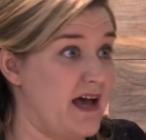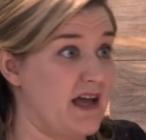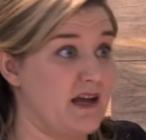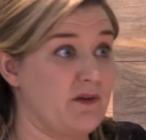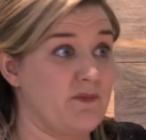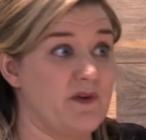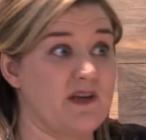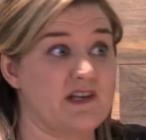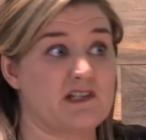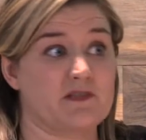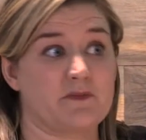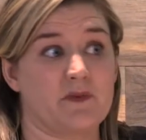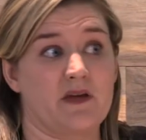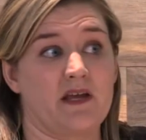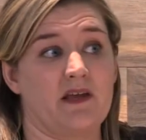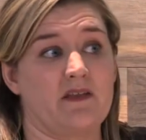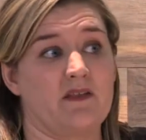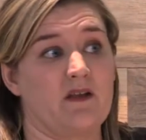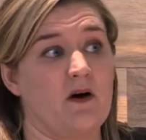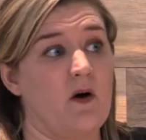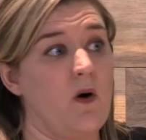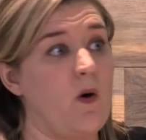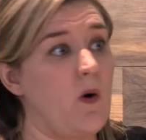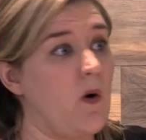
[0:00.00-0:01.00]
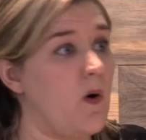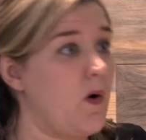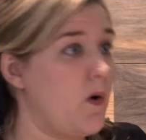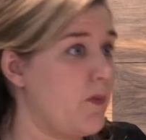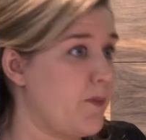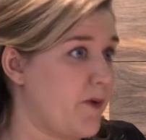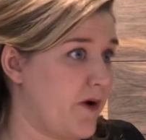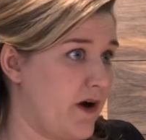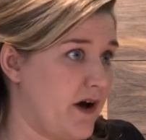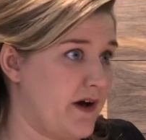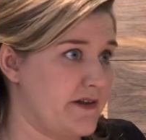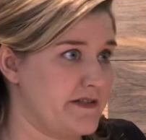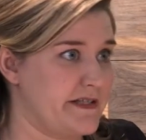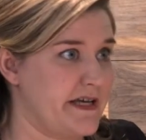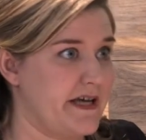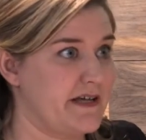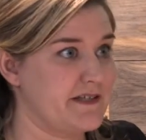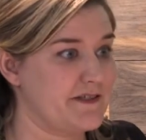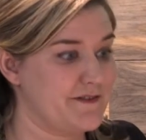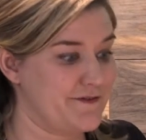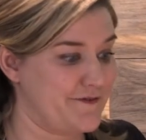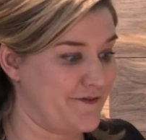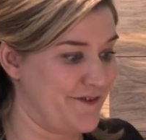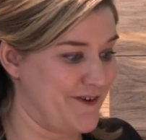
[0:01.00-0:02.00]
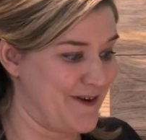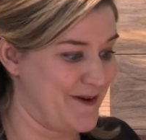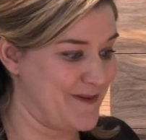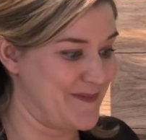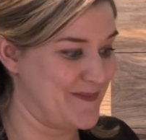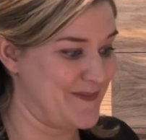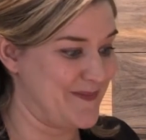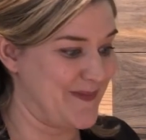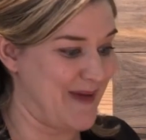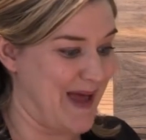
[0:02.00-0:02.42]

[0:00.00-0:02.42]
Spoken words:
and we explain the whole process from